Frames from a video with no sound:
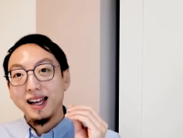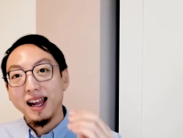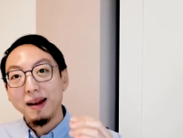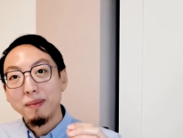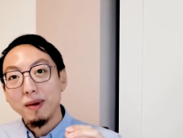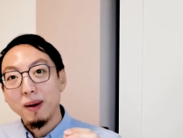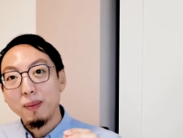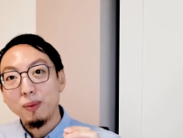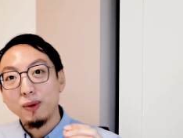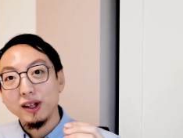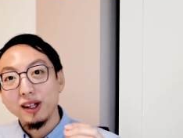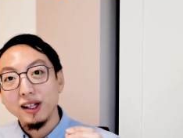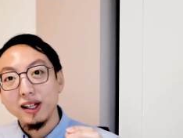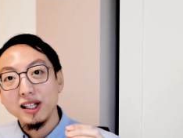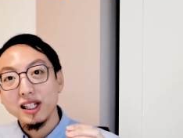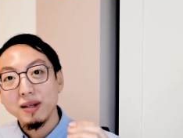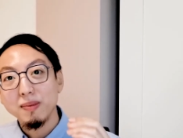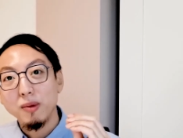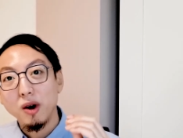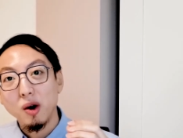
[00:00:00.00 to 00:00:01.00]
Came up with
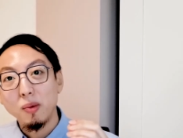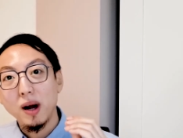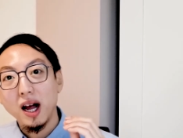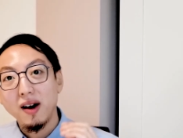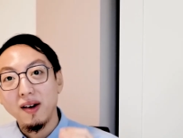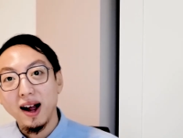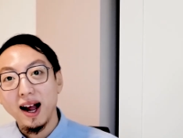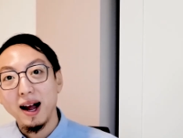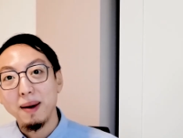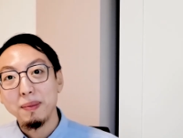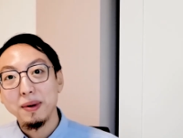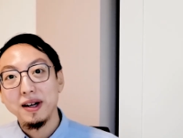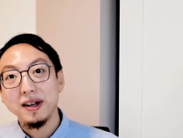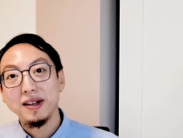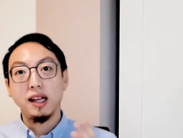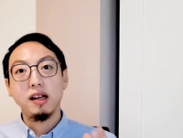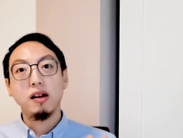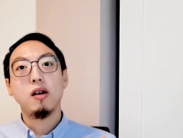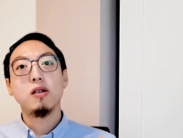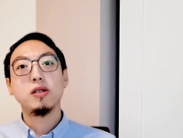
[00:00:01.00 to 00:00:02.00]
this mobile app.
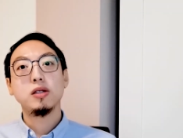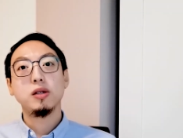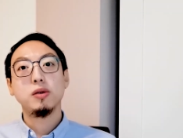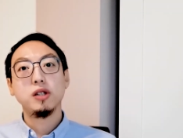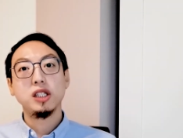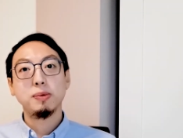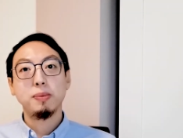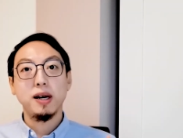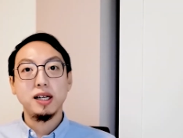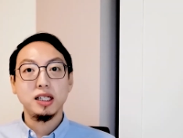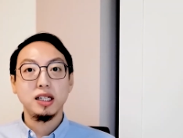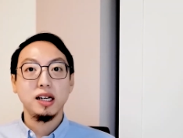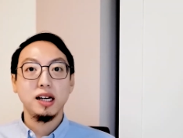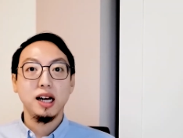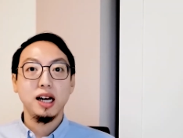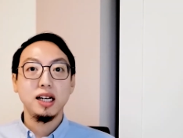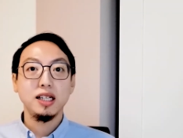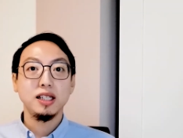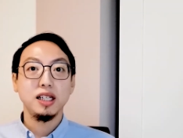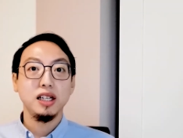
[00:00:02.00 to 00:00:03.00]
They also
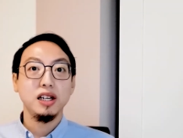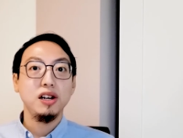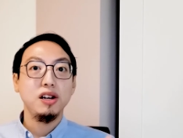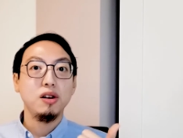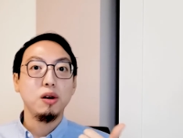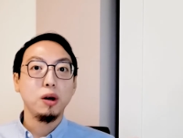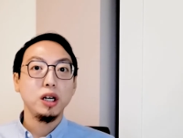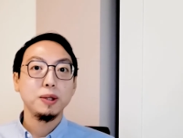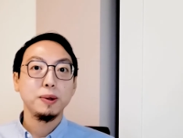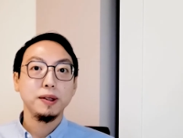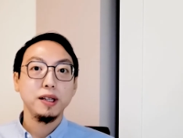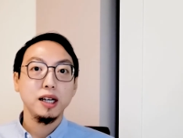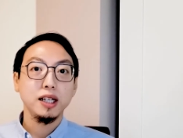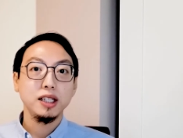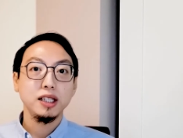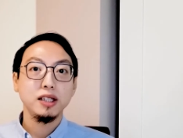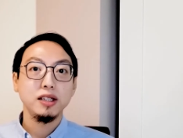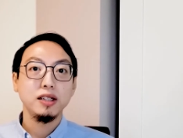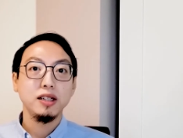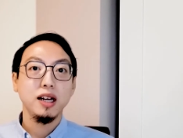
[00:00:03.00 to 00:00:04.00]
specialize in noise
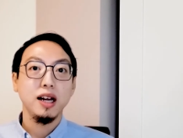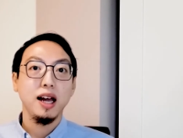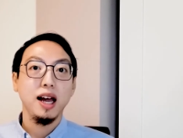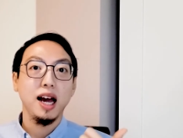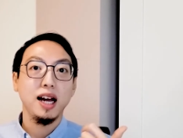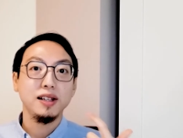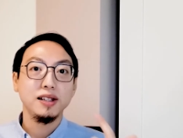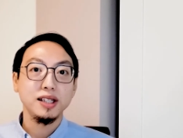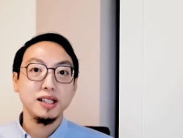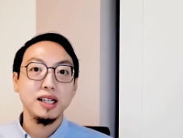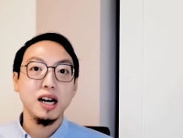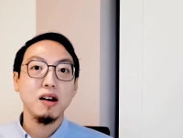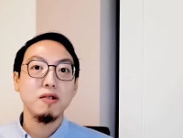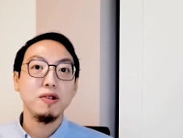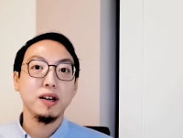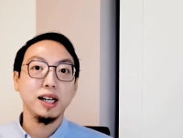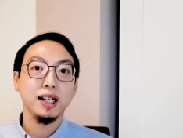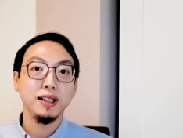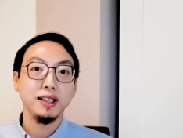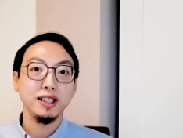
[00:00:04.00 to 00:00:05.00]
reduction and
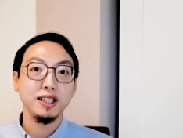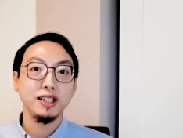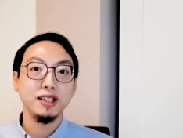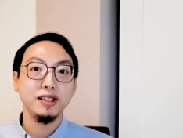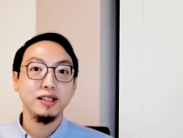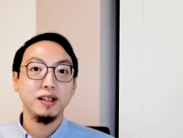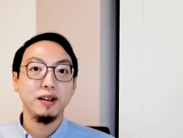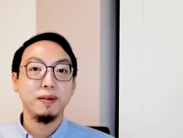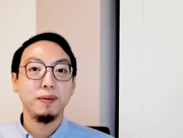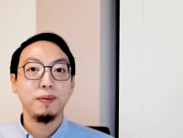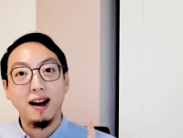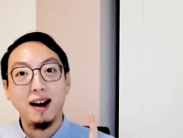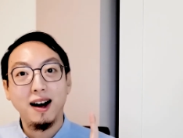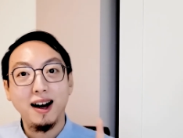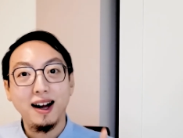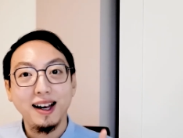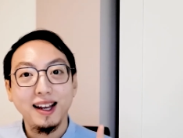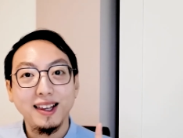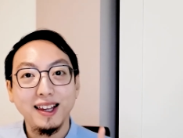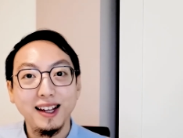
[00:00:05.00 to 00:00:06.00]
sound recognition.
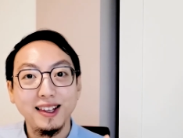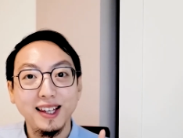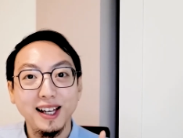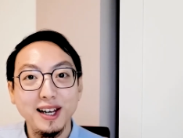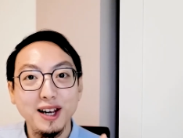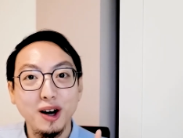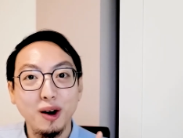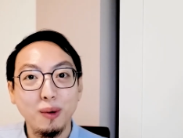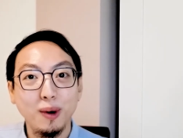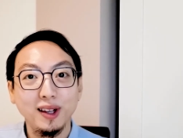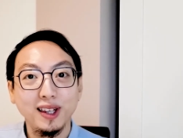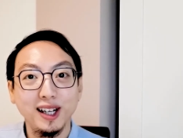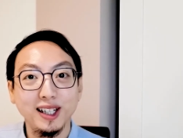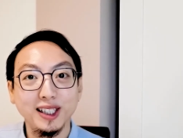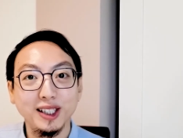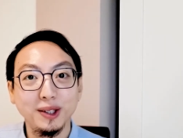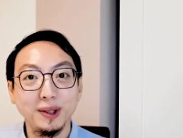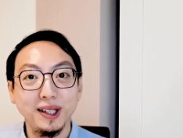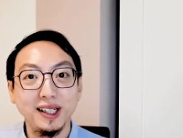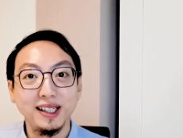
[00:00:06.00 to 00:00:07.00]
I think they know what they're
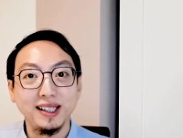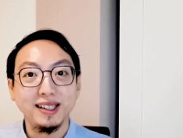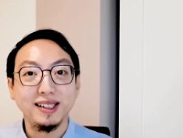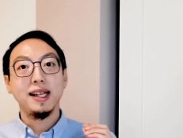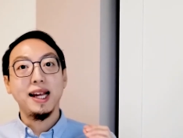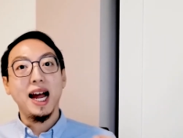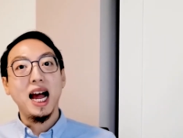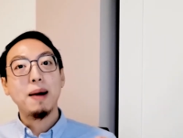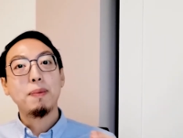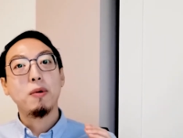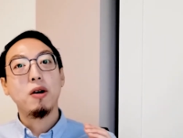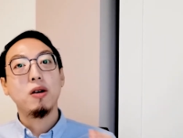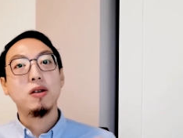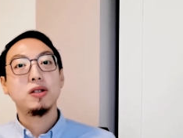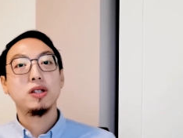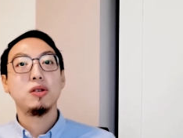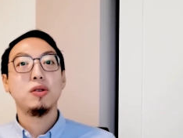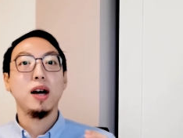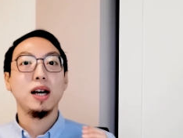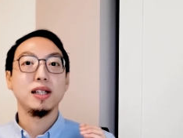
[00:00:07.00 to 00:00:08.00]
doing. The app
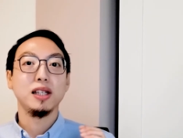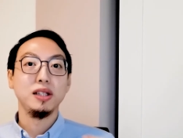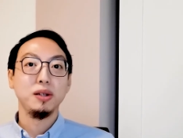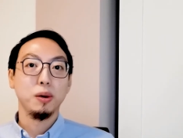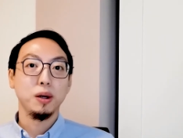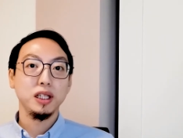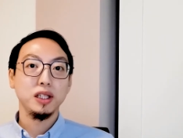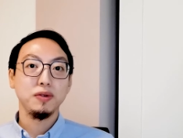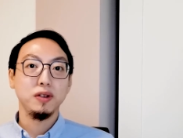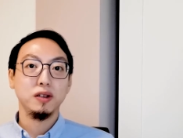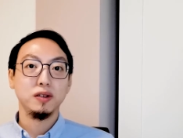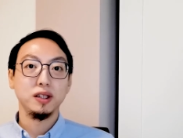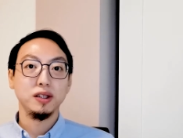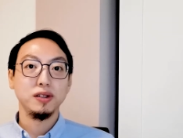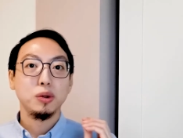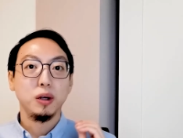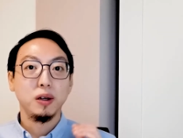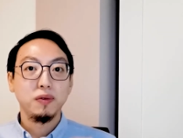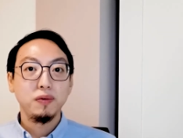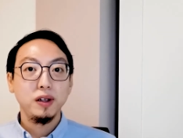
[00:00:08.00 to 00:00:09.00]
also has noise filters,
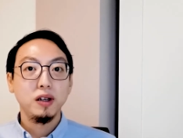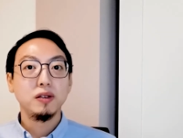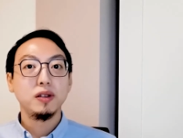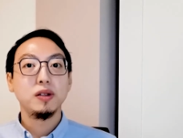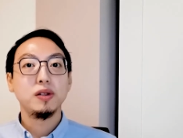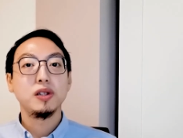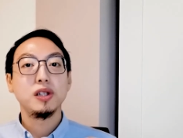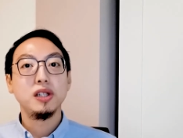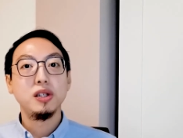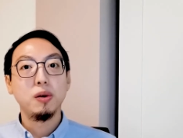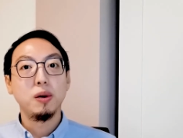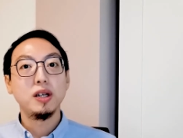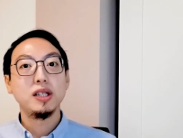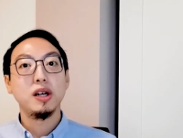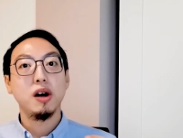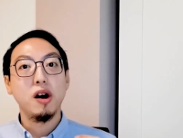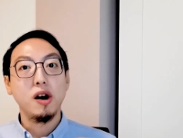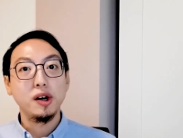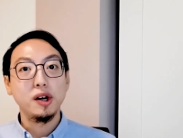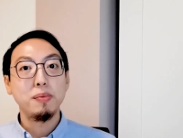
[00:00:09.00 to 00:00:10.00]
so it filters
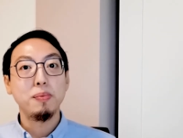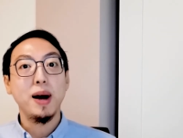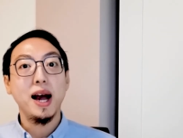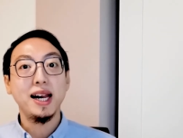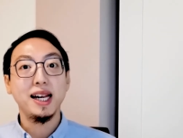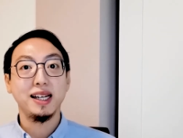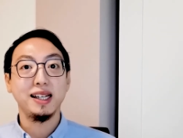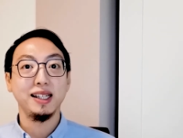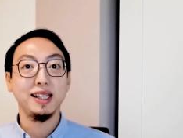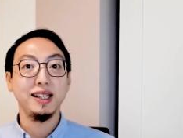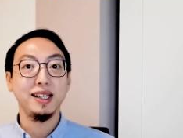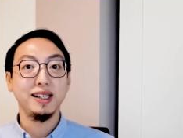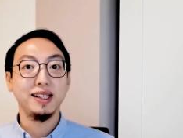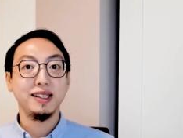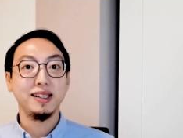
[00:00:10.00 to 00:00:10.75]
noise automatically.